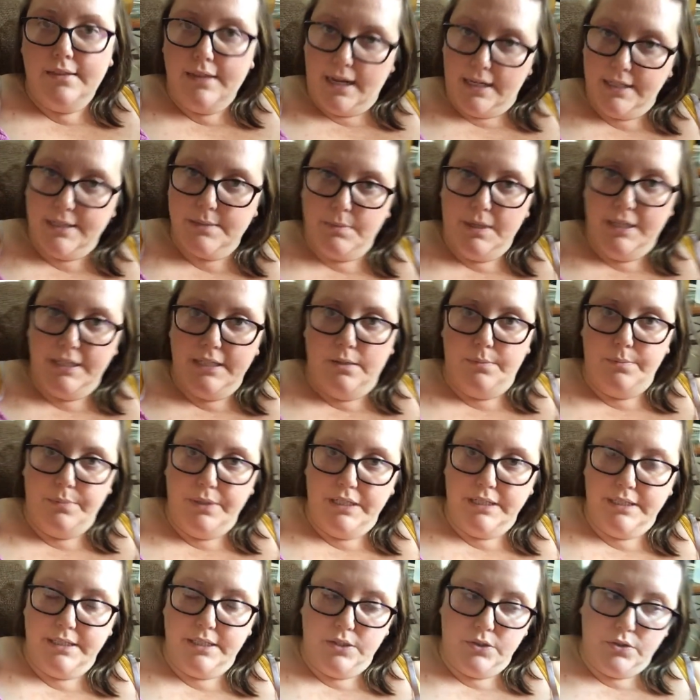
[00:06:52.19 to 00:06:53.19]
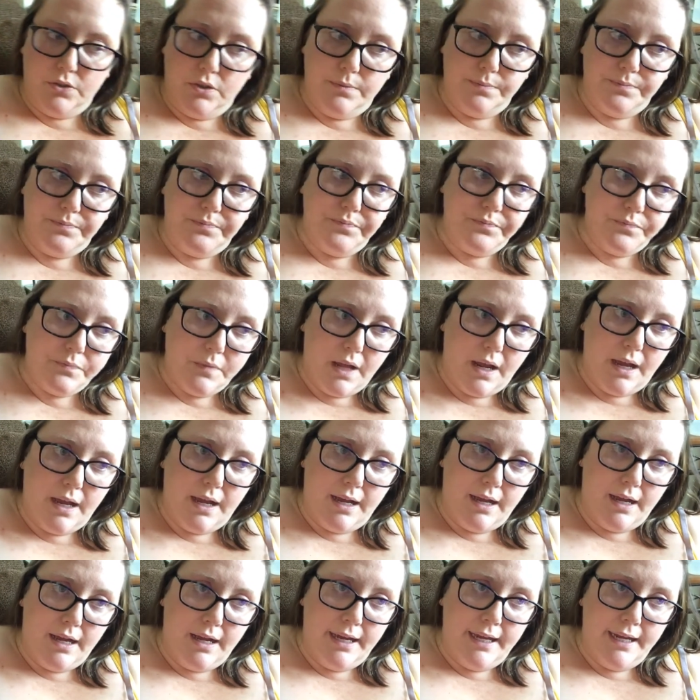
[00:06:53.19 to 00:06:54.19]
that's my dumping syndrome.
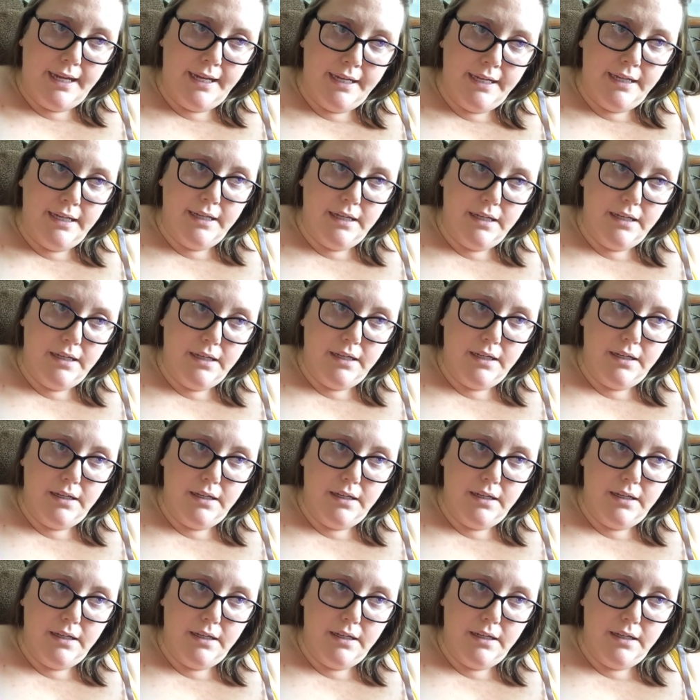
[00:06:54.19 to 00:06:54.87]
I